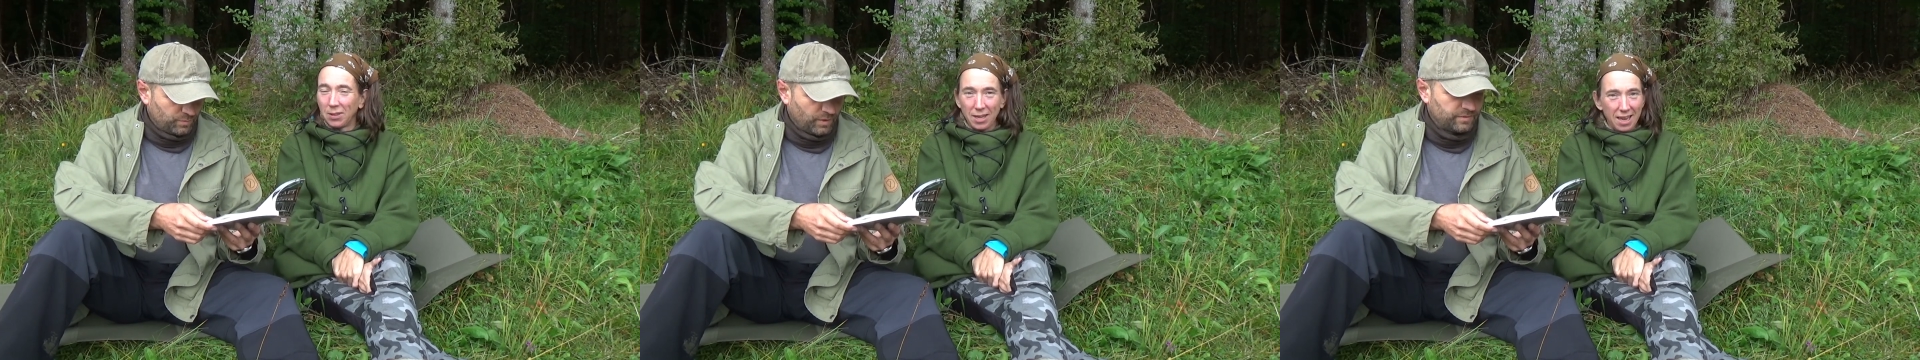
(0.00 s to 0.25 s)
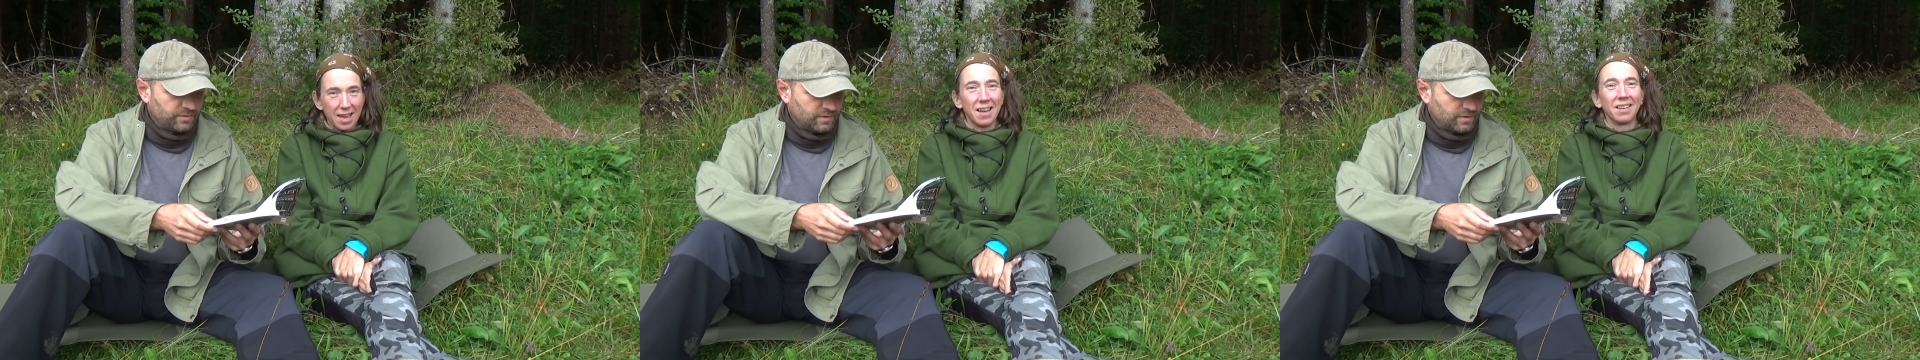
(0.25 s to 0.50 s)

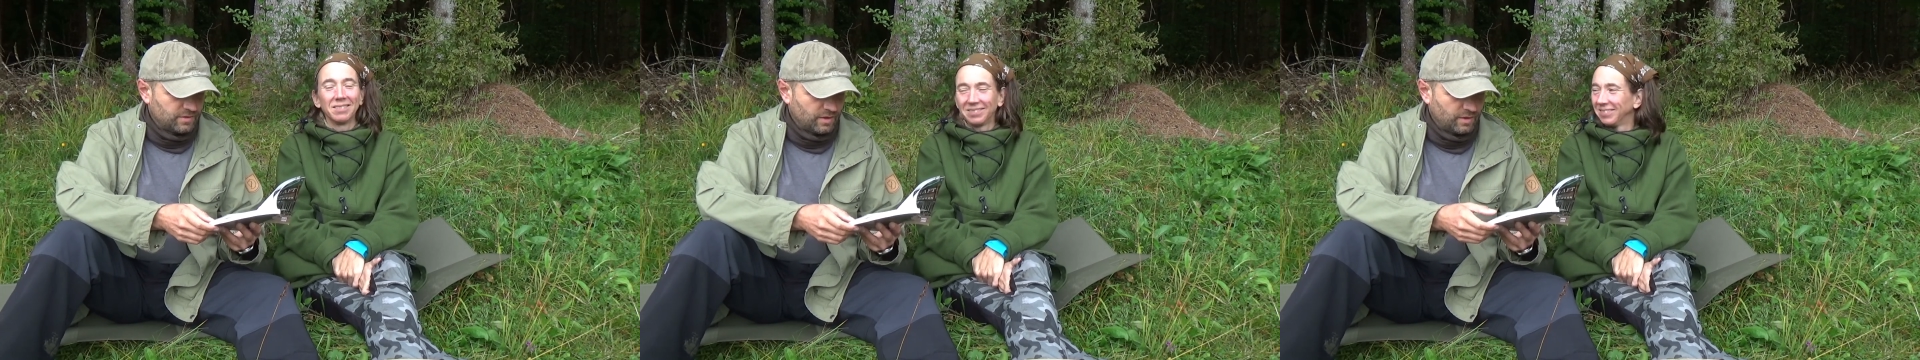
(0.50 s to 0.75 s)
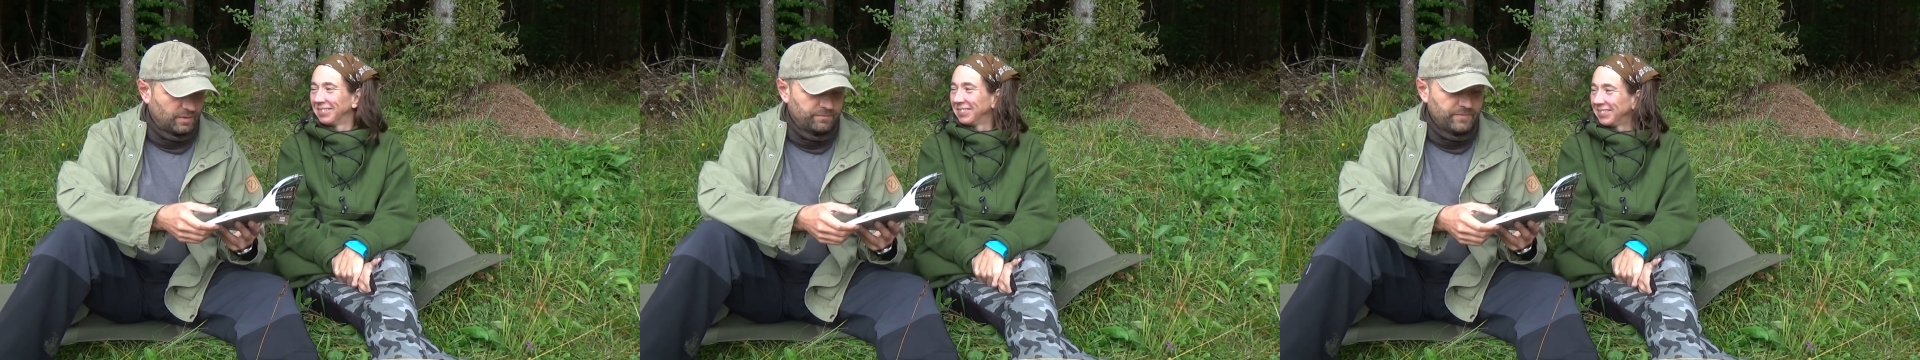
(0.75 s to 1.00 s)
Speaker 1: Yeah. These
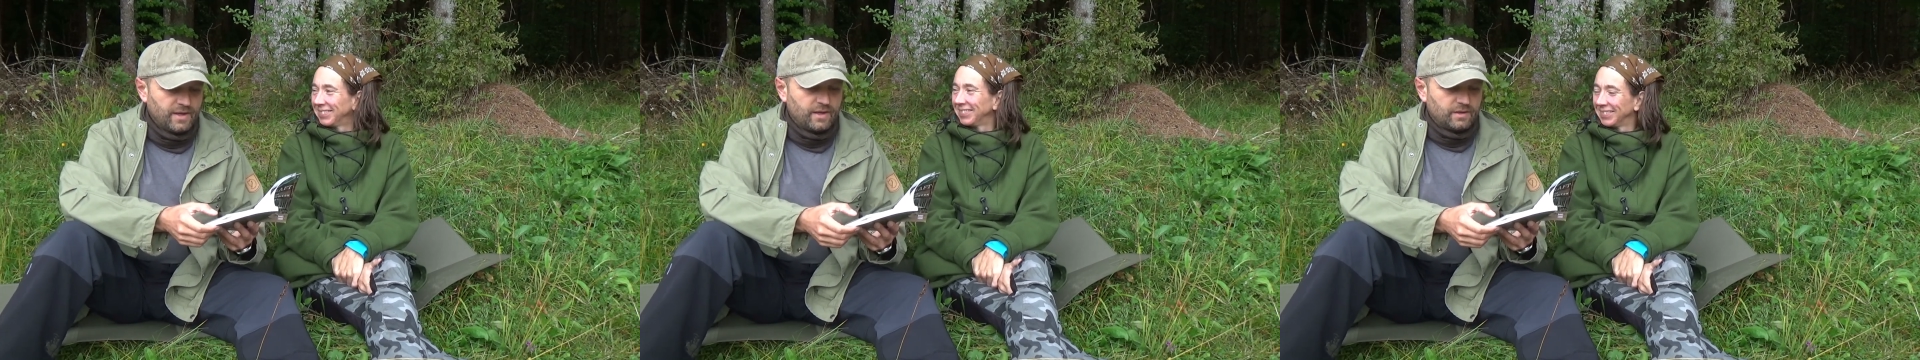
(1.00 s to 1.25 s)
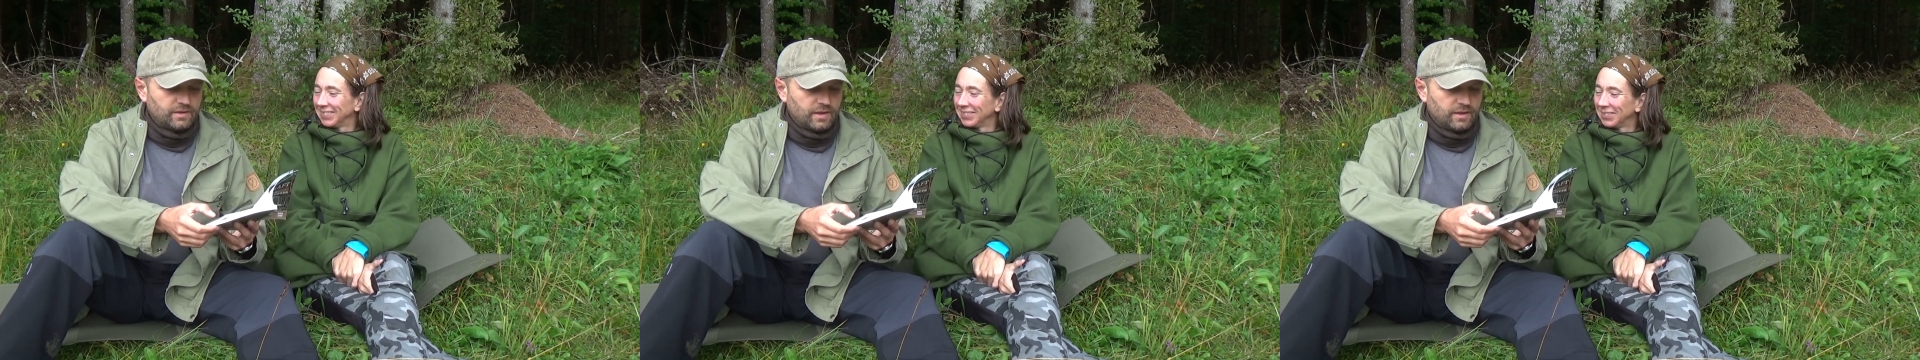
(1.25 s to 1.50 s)
Sachen.
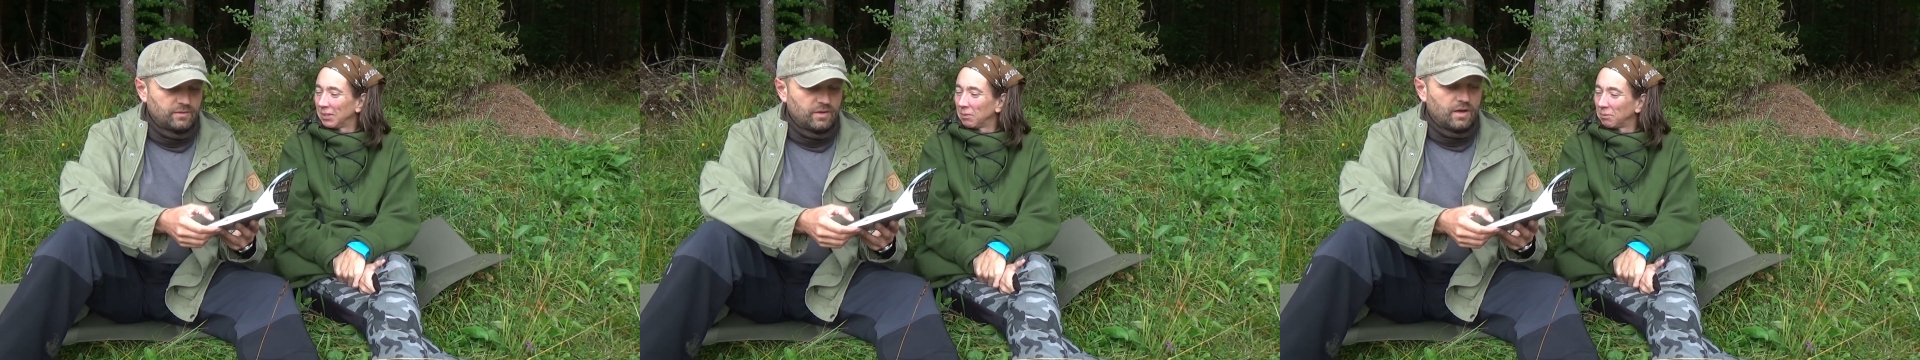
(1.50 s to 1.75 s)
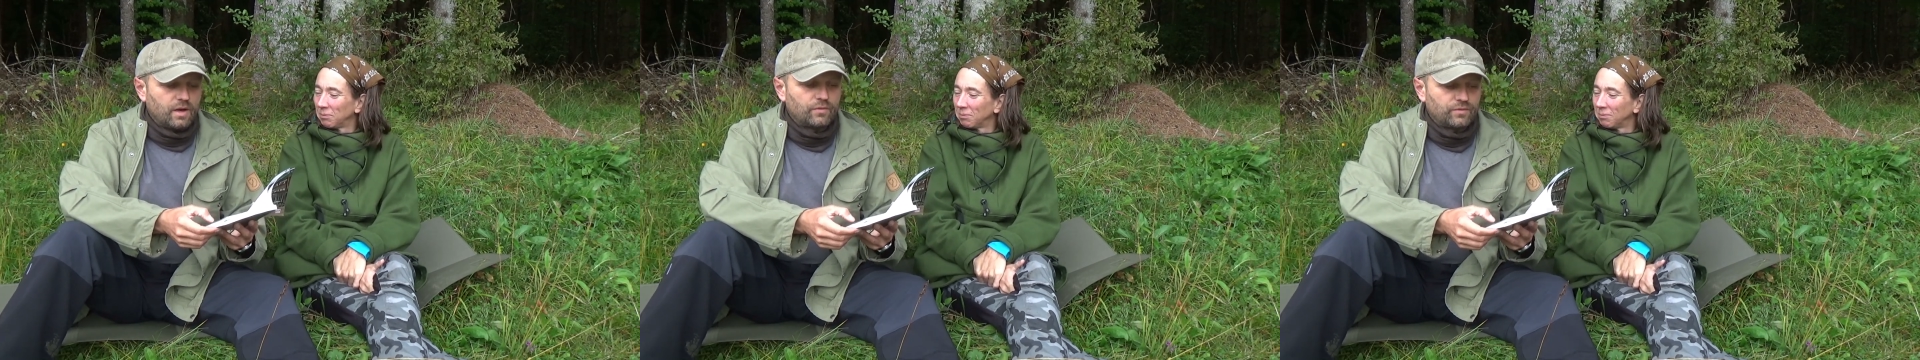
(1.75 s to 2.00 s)
Then
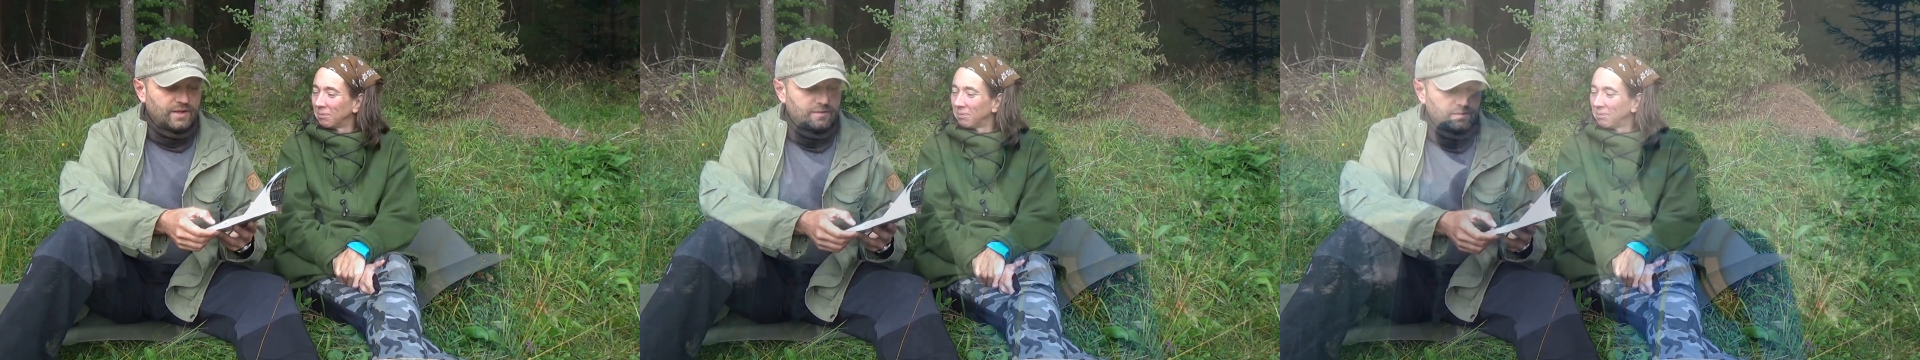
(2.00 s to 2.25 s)
our friend